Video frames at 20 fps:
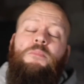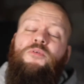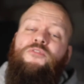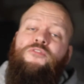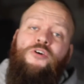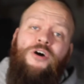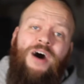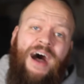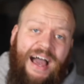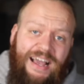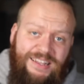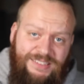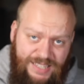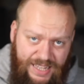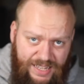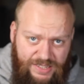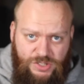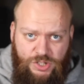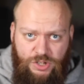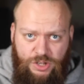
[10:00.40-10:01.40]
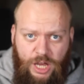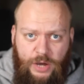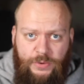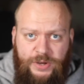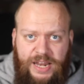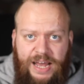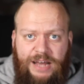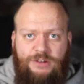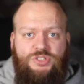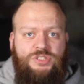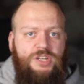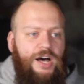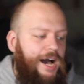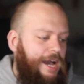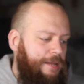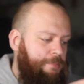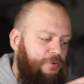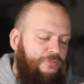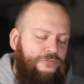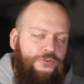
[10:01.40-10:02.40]
before access to going
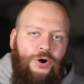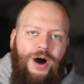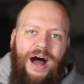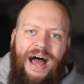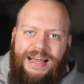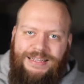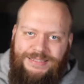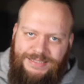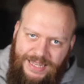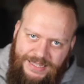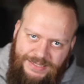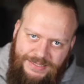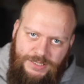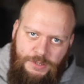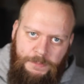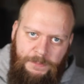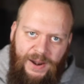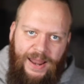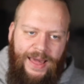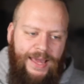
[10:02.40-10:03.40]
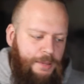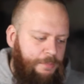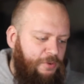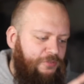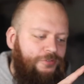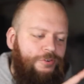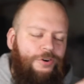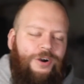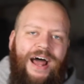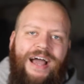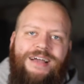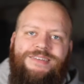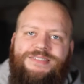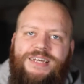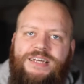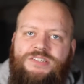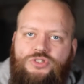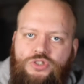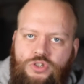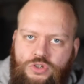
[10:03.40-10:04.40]
outside, before access to play, before
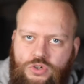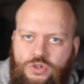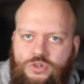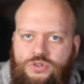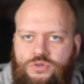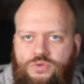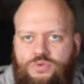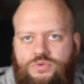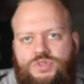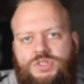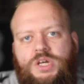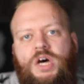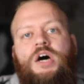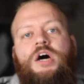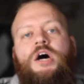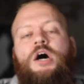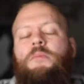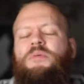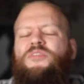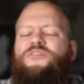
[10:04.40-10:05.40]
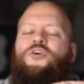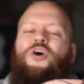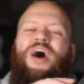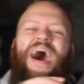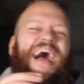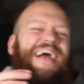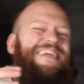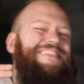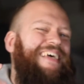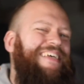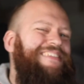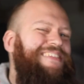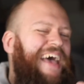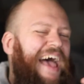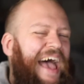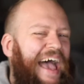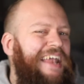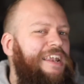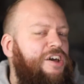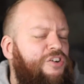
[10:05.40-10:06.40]
access to cuddles, before access
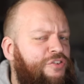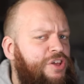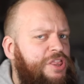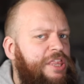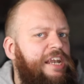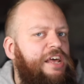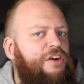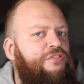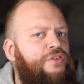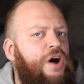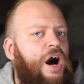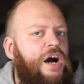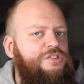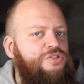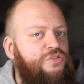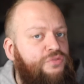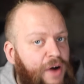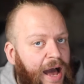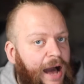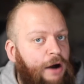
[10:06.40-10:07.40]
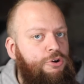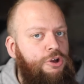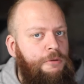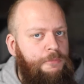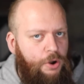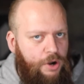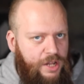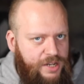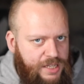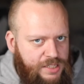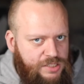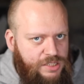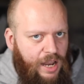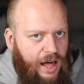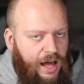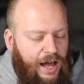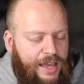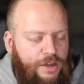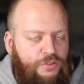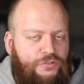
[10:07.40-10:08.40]
to anything that it finds valuable in its
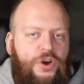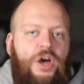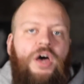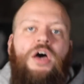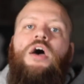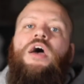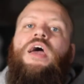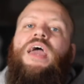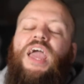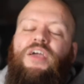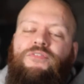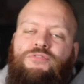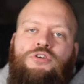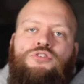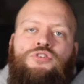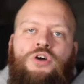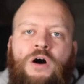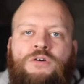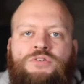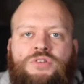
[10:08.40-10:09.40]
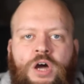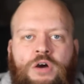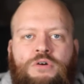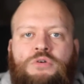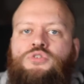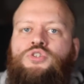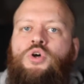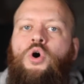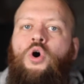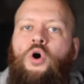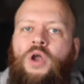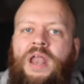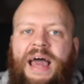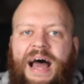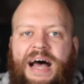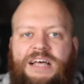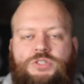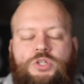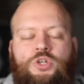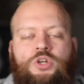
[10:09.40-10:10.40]
life. If the dog knows that all it
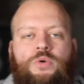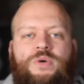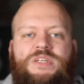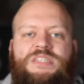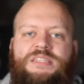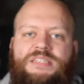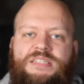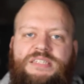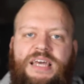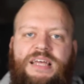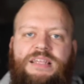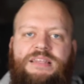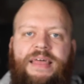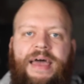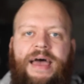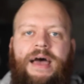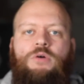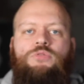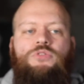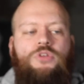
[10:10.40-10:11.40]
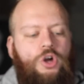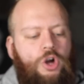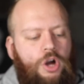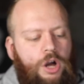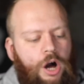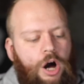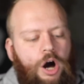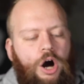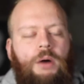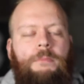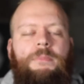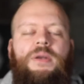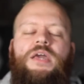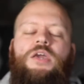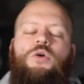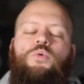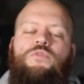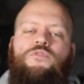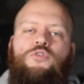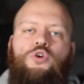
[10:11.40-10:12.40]
has to do is sit down
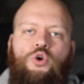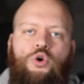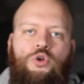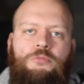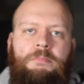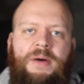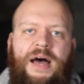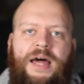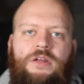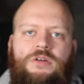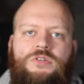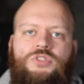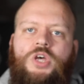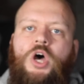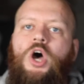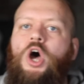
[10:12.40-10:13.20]
calmly with good manners